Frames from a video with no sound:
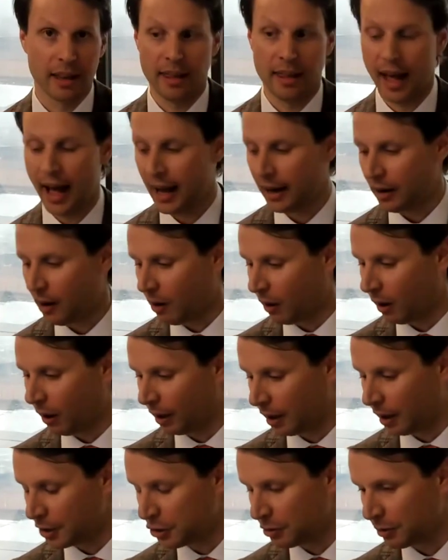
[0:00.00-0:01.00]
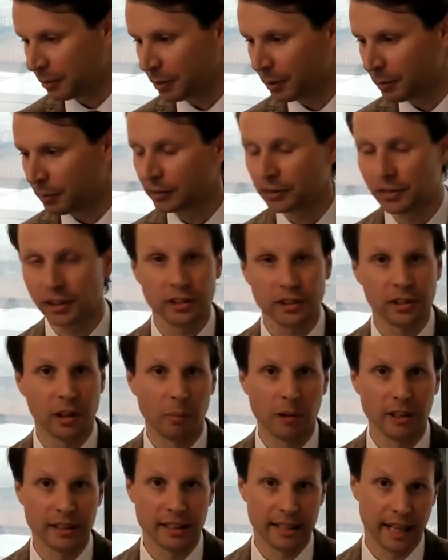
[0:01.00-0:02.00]
that are attributable to
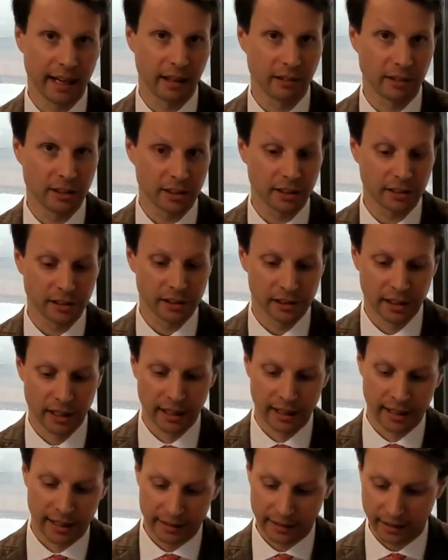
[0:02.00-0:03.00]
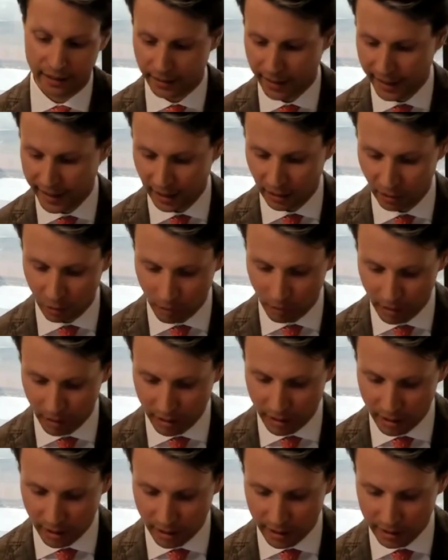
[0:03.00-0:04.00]
someone's negligence. The
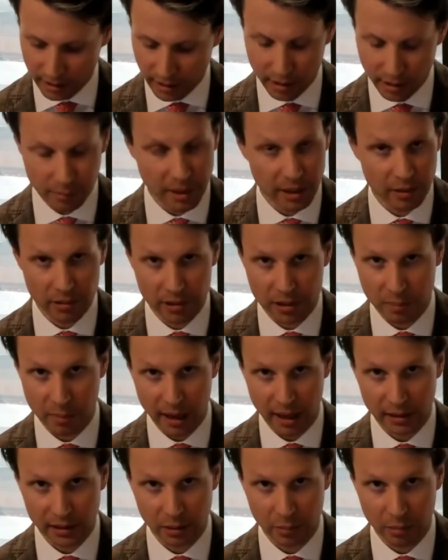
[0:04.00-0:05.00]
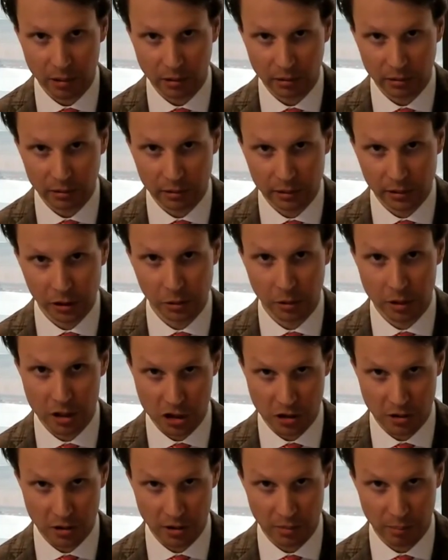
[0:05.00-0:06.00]
landlord is going to be responsible to
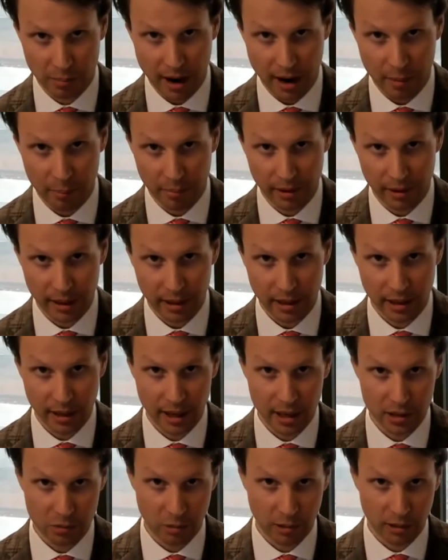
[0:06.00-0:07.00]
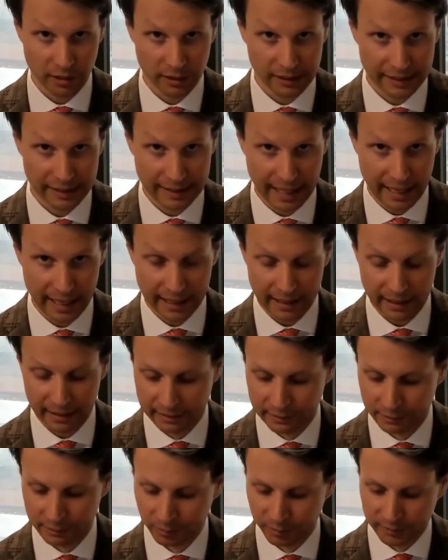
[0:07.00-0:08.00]
insure the property as well as the tenant.
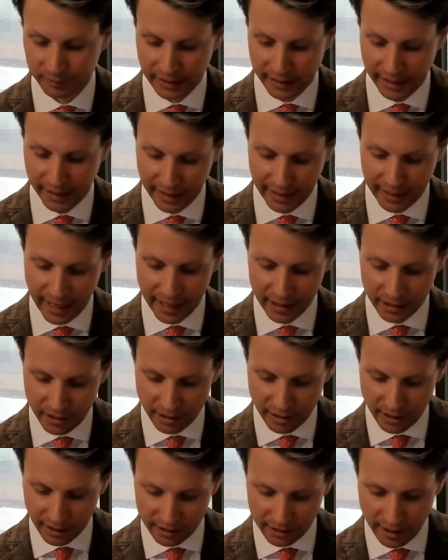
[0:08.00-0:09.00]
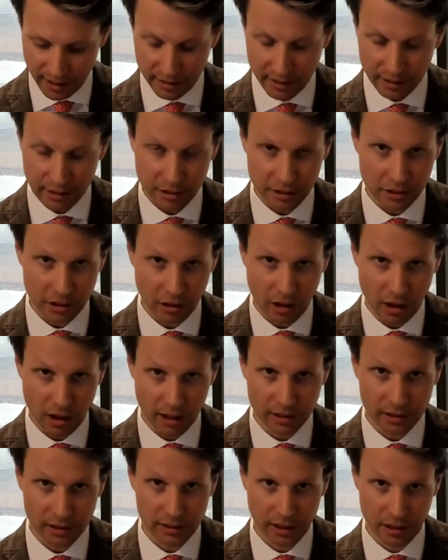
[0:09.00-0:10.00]
And again, to the extent that there's a
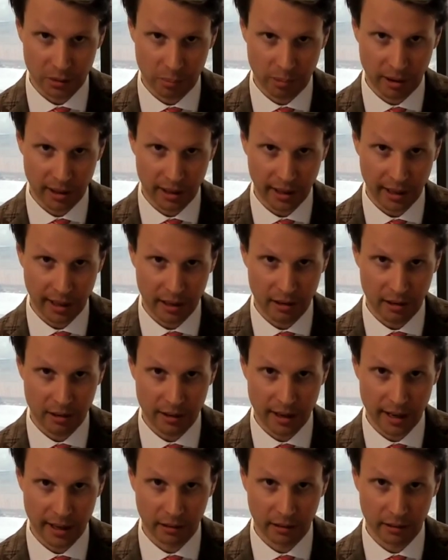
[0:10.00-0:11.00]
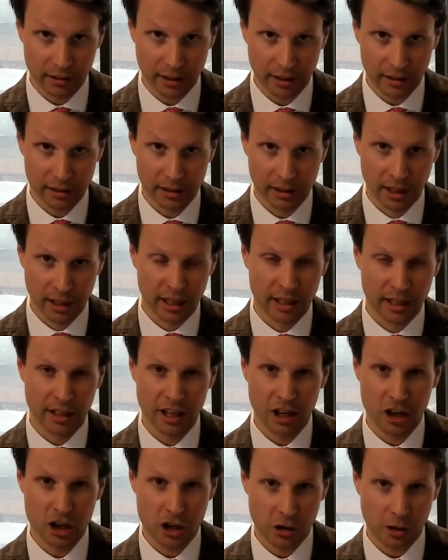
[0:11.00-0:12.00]
loss that's predicated on negligence,
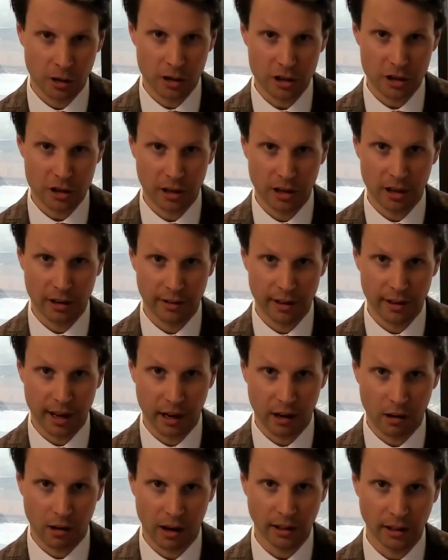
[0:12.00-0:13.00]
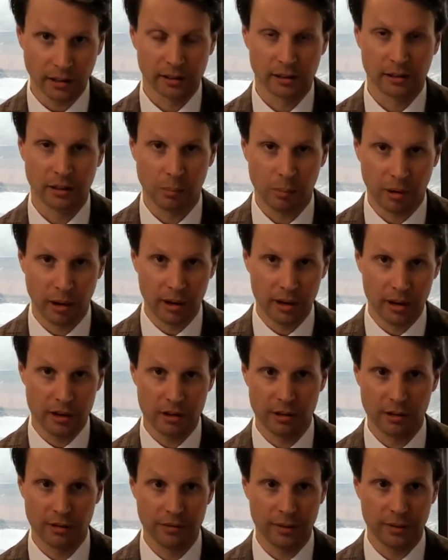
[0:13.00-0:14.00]
the insurer should cover that cost. The party
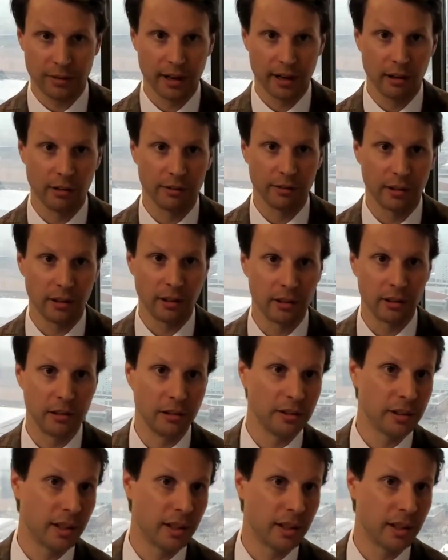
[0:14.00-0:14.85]
shouldn't fight over it.